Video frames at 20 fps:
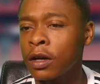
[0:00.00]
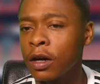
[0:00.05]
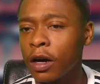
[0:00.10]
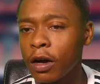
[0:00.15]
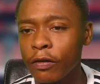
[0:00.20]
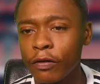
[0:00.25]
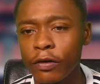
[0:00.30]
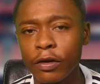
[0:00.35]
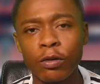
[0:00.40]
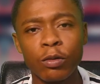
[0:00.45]

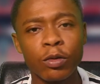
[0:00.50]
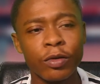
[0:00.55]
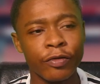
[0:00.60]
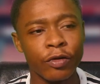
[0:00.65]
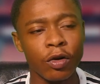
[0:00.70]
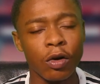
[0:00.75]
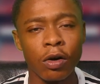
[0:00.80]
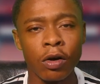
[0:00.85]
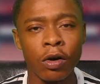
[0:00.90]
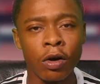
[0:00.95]
I feel with
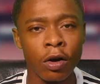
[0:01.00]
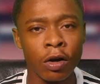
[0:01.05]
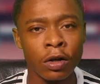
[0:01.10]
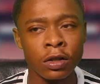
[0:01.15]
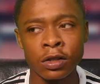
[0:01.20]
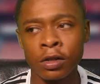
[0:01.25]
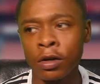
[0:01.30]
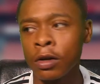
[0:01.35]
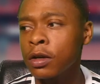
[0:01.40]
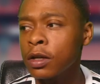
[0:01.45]

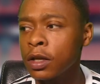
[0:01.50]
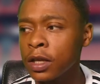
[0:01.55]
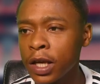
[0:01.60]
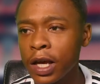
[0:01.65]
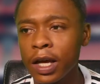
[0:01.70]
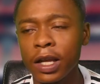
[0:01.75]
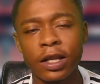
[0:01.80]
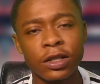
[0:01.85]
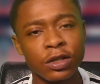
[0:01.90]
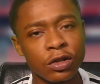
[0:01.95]
Doncaster,
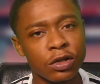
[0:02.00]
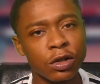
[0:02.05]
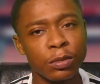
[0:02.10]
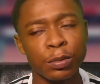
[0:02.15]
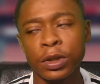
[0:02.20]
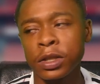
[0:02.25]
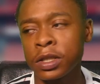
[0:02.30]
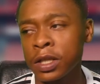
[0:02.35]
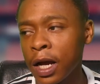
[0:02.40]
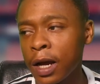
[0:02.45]
yeah, there's going to
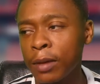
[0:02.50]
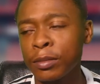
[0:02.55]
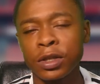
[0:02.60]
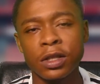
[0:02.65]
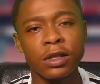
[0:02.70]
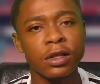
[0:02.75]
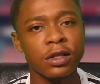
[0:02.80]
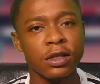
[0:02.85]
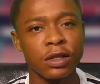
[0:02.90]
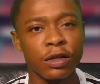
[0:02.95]
be times
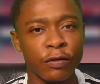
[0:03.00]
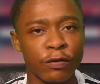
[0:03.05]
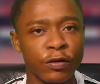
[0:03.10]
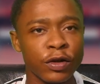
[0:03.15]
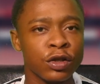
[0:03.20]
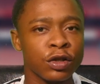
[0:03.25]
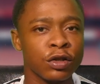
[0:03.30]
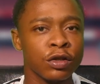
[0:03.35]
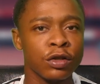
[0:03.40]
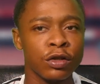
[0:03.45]
in this
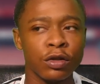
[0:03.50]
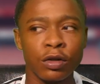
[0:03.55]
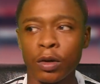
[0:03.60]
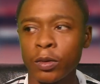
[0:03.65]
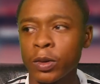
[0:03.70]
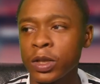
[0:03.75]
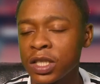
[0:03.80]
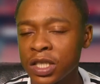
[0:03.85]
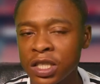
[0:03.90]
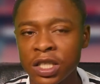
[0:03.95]
division, you
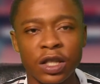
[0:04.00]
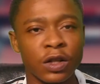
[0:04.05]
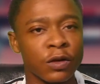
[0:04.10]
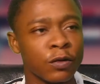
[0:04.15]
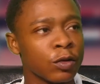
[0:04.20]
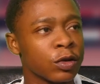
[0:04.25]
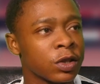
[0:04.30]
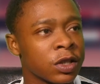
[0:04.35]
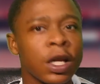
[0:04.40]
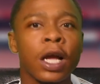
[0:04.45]
know, he's 6
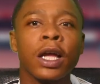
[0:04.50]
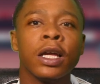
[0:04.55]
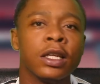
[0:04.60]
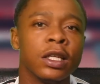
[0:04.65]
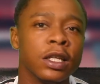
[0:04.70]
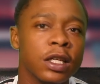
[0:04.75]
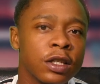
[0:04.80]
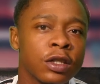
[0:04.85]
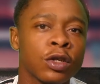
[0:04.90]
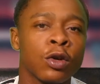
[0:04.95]
foot something,
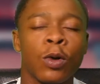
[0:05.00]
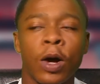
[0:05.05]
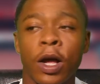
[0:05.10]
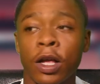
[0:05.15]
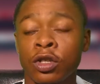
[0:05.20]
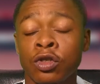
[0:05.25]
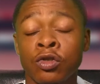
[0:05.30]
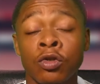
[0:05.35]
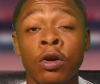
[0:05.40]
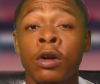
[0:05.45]
he is
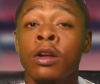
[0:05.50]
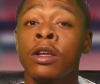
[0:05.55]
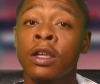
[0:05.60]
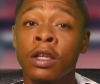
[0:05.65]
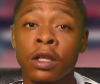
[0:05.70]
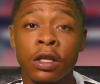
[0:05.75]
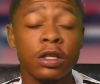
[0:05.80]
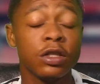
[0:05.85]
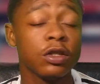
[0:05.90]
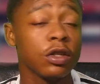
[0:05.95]
quite strong,
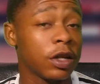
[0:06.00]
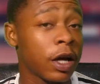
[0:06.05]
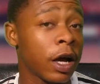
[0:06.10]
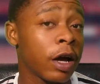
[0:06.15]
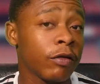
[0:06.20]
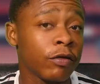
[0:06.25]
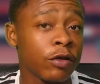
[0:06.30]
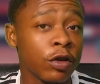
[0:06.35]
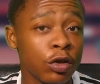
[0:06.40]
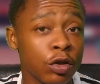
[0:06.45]
he's going to
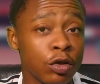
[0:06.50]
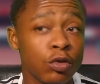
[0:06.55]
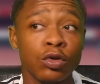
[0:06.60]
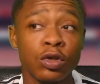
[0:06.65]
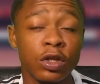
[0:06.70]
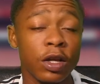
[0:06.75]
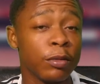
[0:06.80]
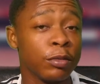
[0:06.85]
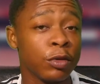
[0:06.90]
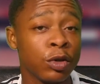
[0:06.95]
have to
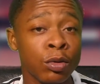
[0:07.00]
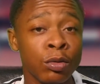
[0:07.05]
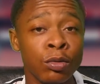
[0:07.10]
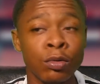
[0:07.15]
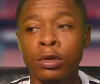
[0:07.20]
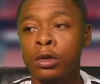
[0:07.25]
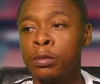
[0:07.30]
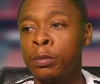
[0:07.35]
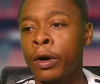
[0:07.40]
use them tools.